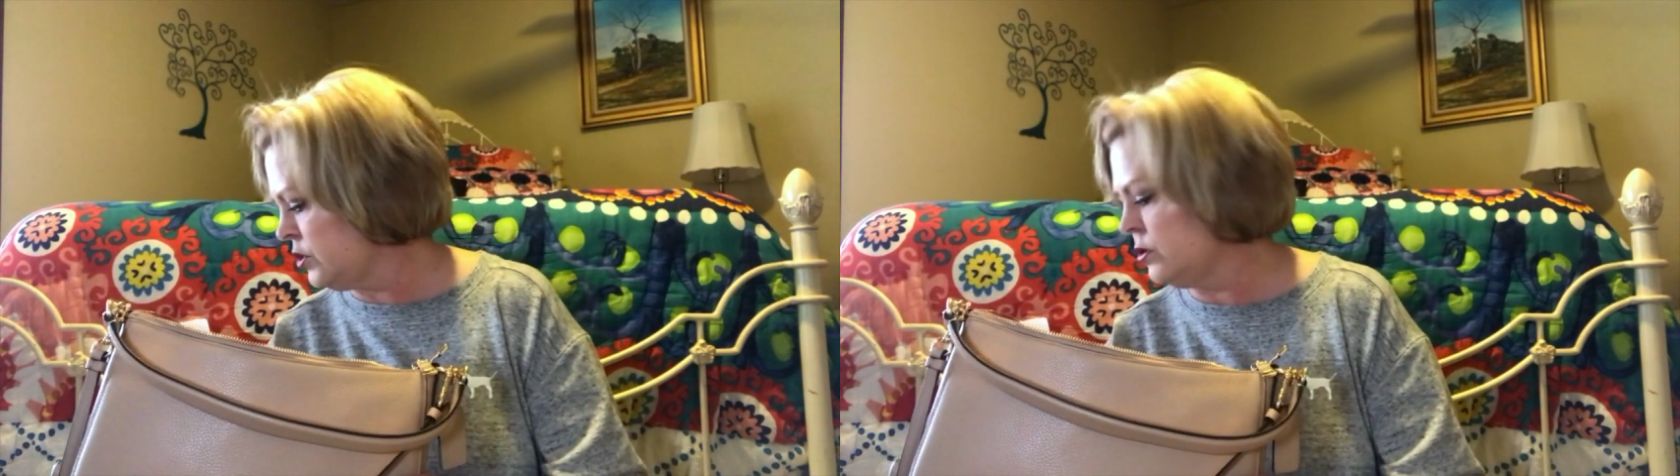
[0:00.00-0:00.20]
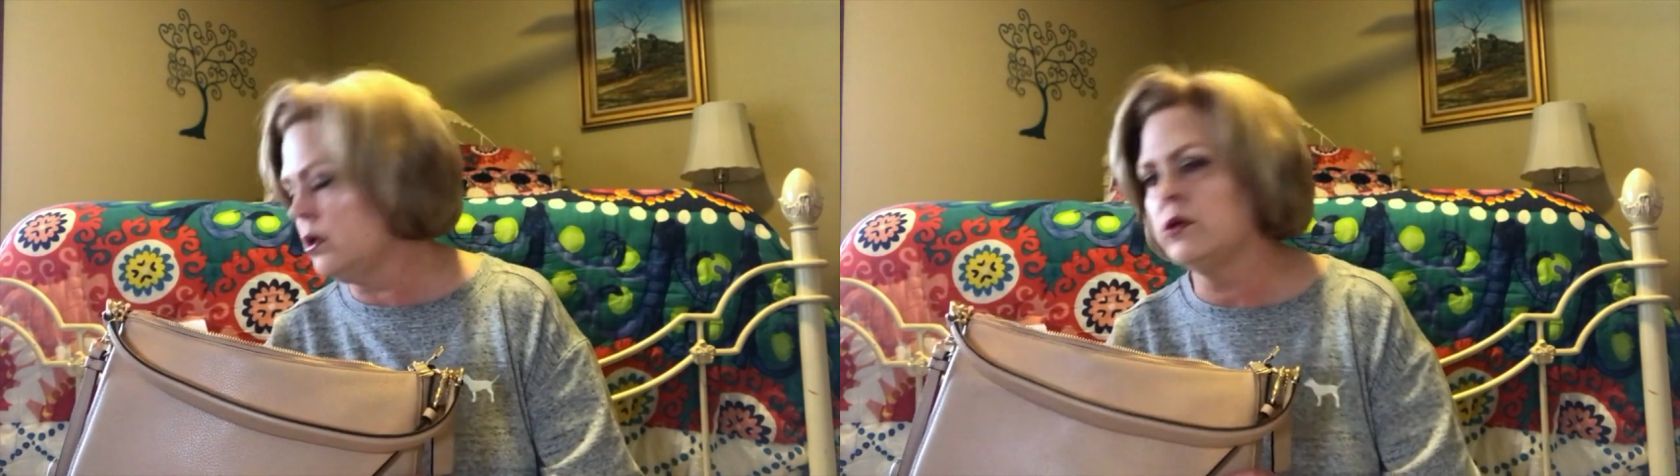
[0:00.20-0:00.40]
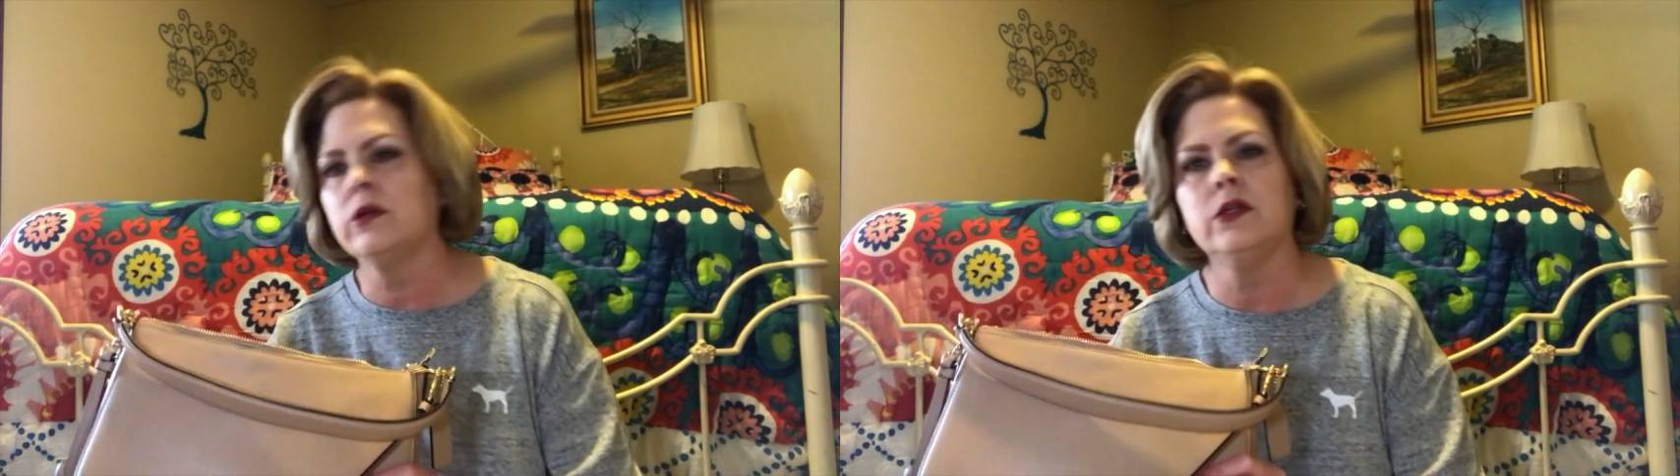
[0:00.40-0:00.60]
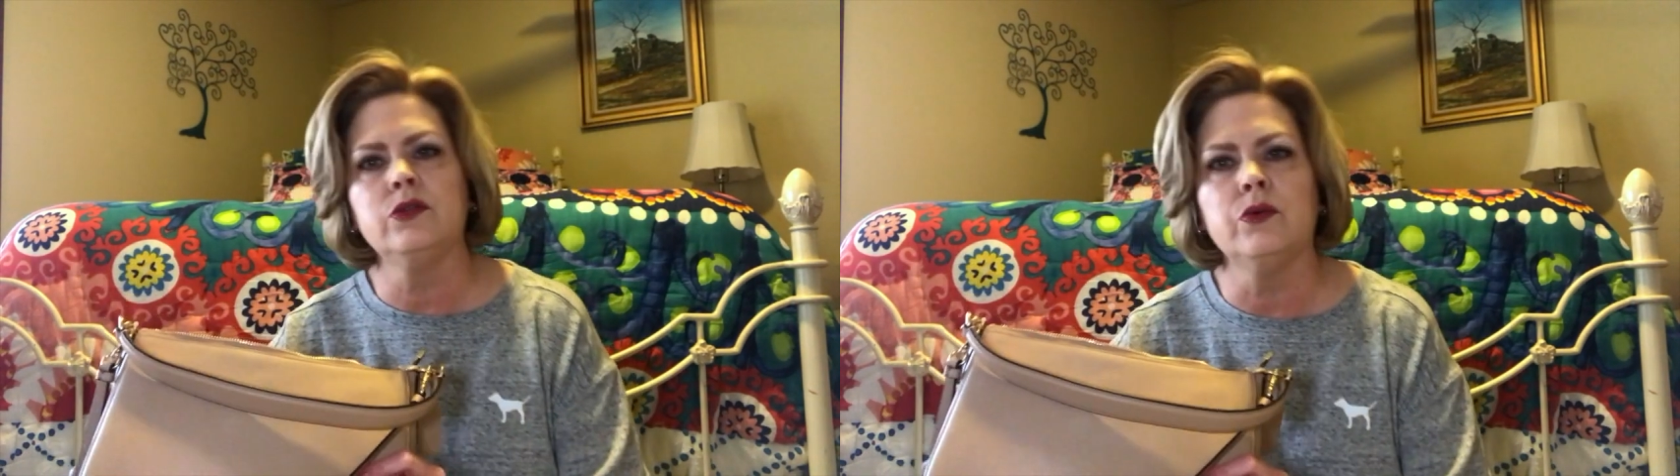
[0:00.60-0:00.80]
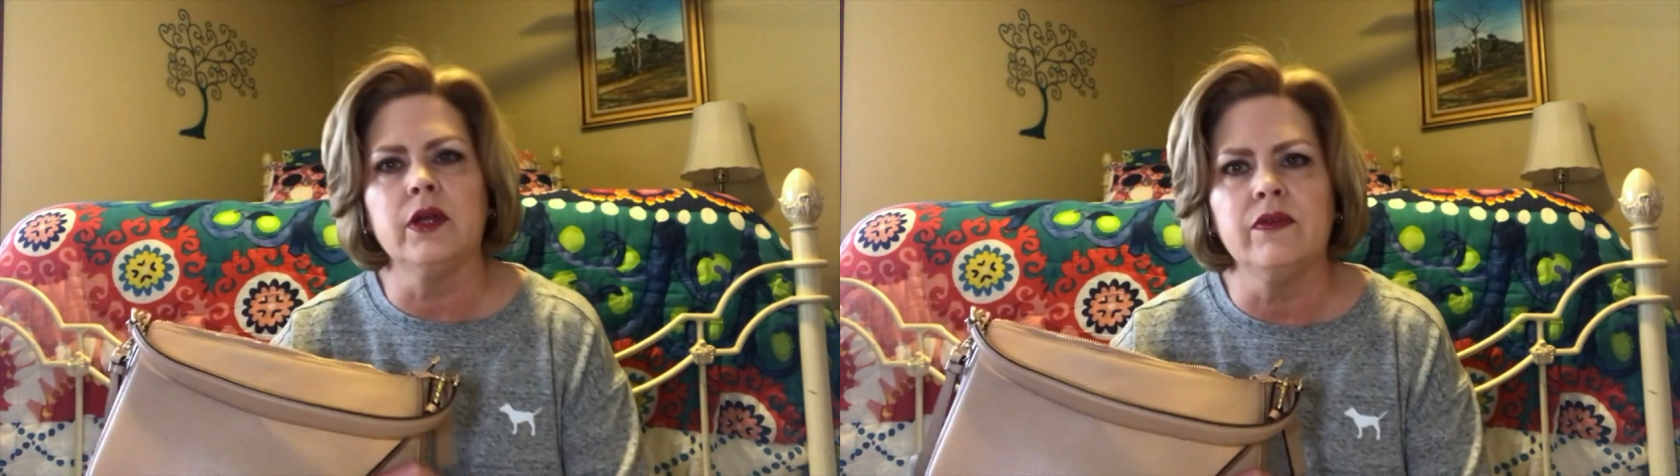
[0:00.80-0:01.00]

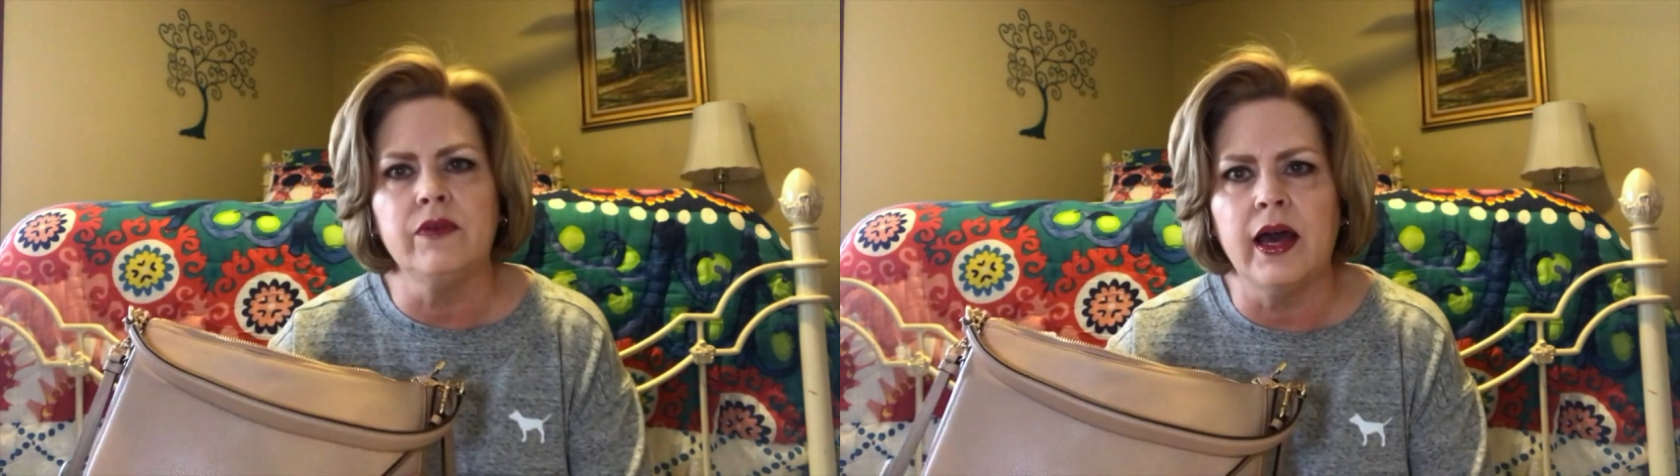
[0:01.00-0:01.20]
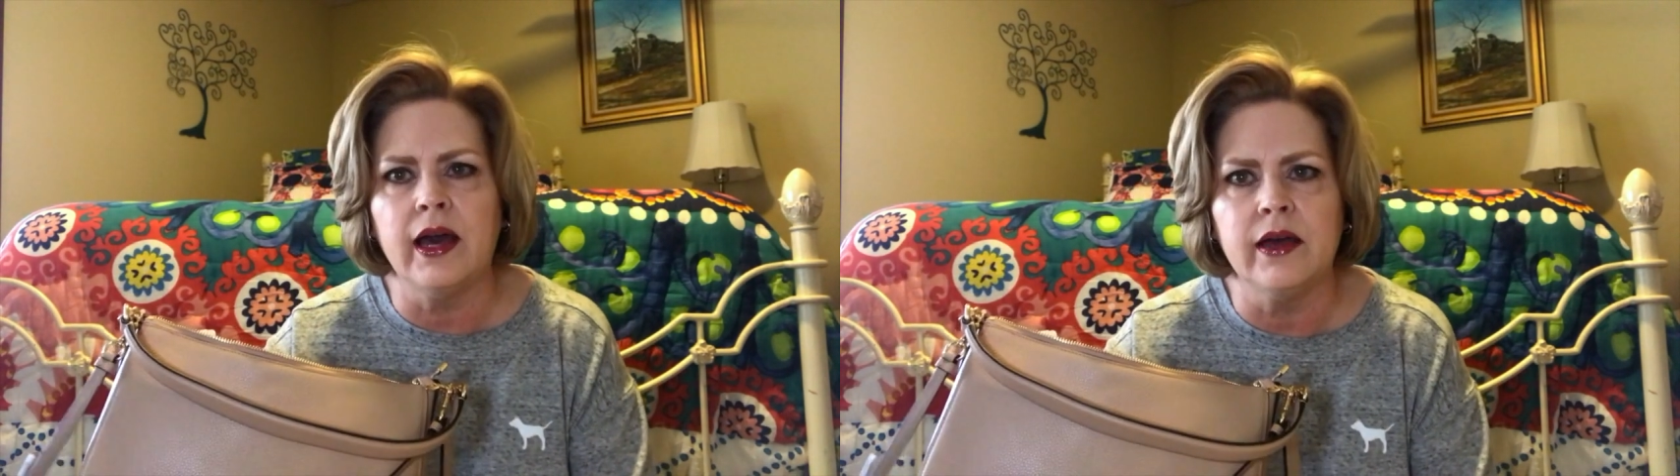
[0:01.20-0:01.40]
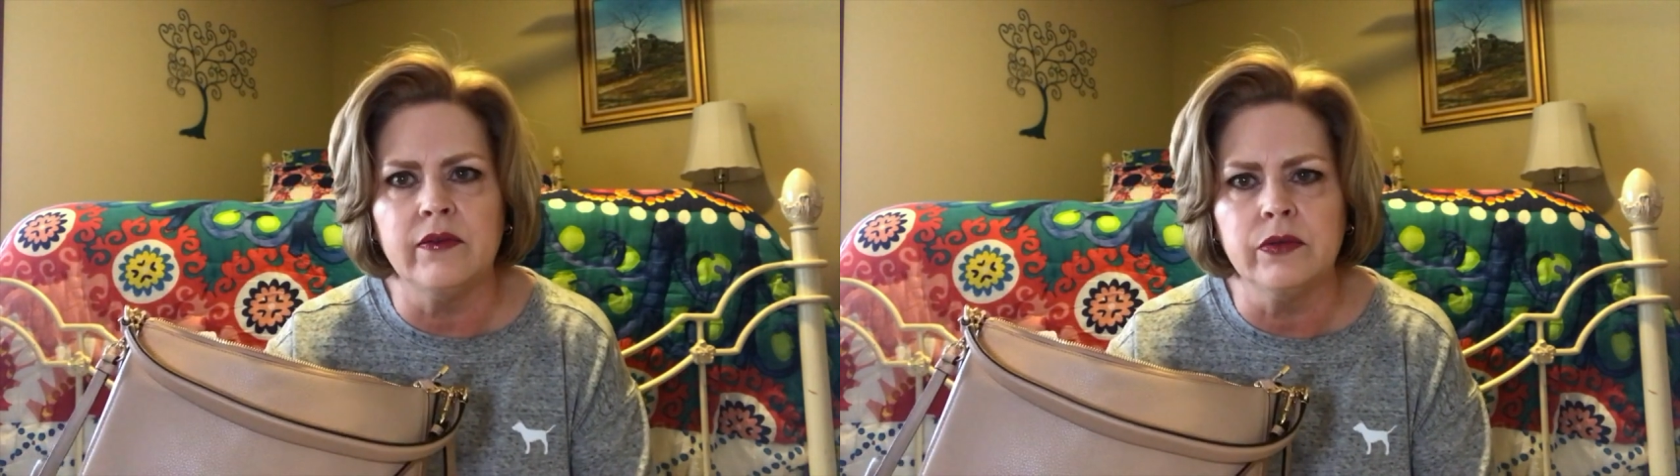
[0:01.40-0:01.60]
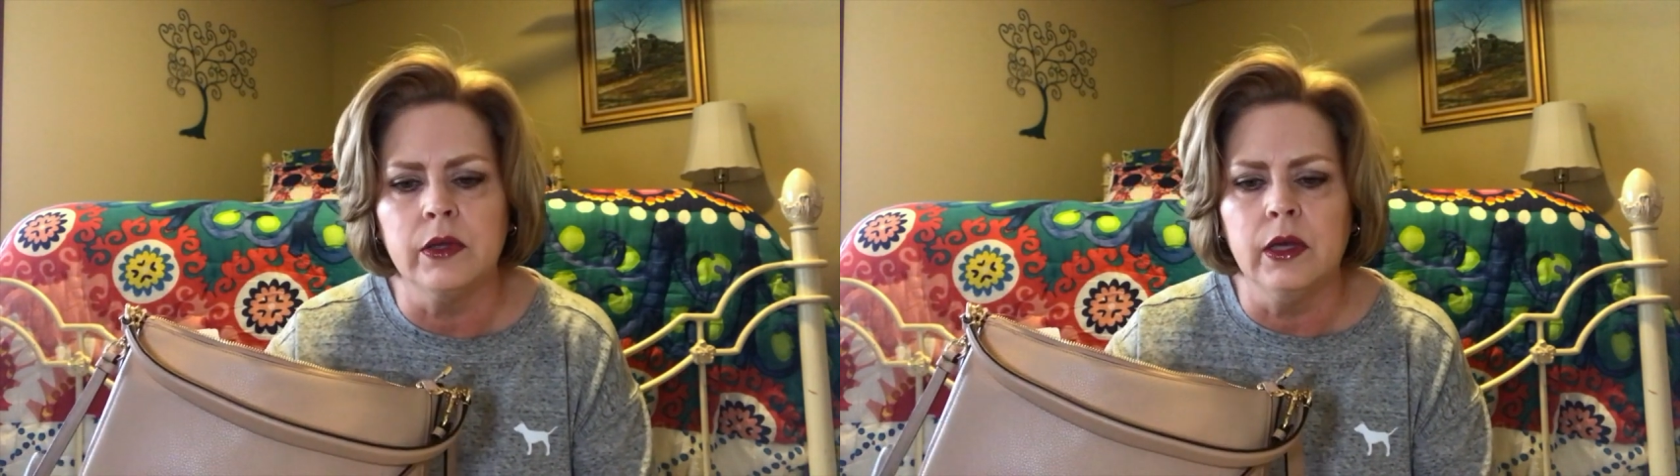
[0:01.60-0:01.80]
$225,